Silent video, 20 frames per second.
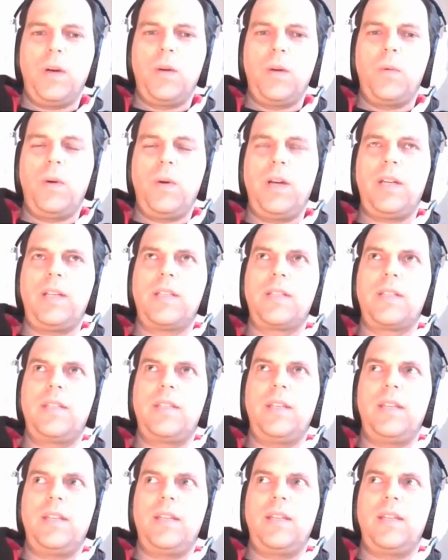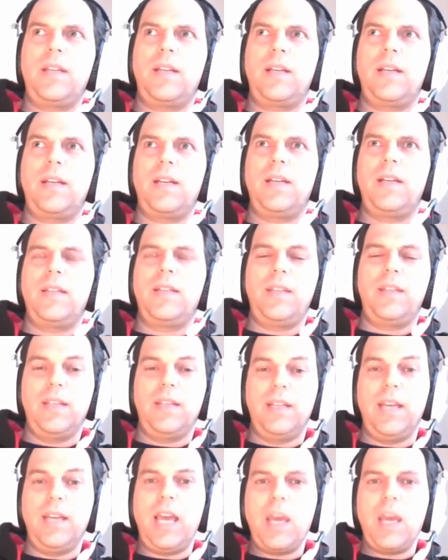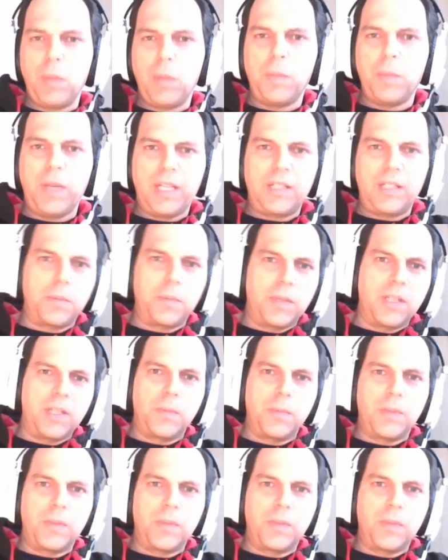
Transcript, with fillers: one is the uh, the enablement which